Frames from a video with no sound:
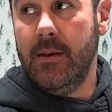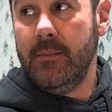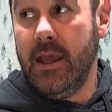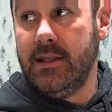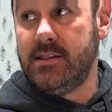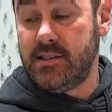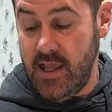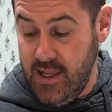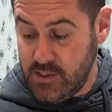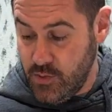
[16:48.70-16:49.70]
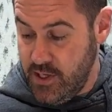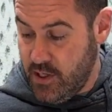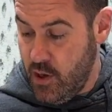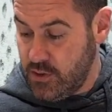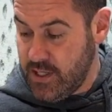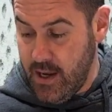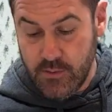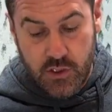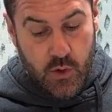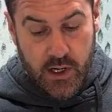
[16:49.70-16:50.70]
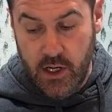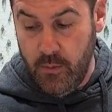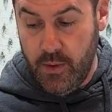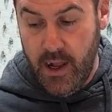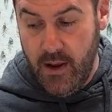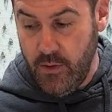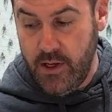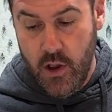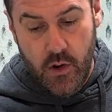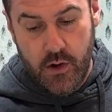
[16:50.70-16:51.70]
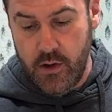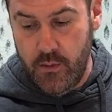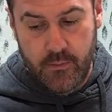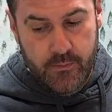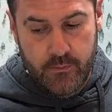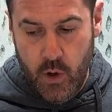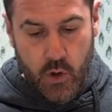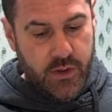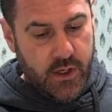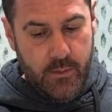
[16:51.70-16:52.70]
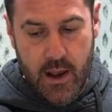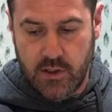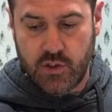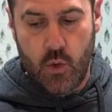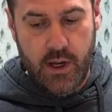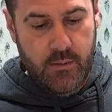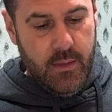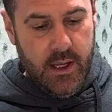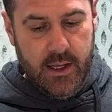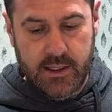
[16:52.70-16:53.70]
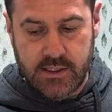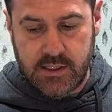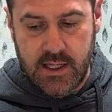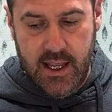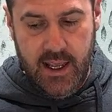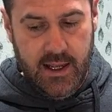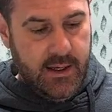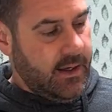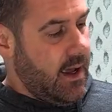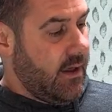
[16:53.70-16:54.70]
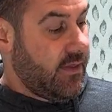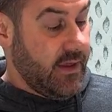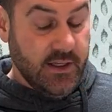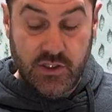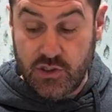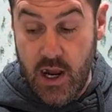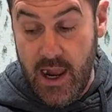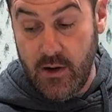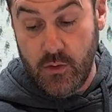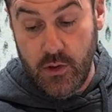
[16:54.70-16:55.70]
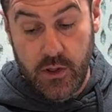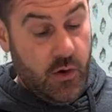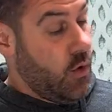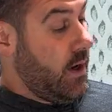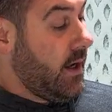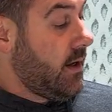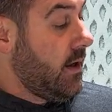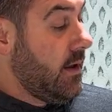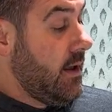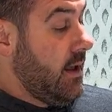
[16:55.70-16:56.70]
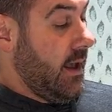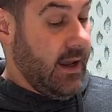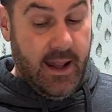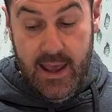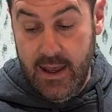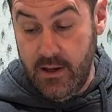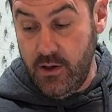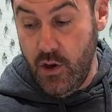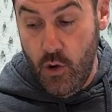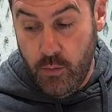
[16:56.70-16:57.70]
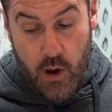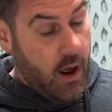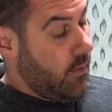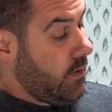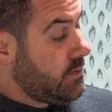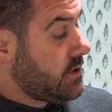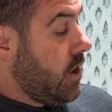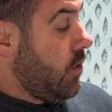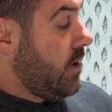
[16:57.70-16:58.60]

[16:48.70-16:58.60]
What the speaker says: it says recoat time's quicker, but I recoated them both in about 20 minutes, and things dried really quick, and I had no problems, no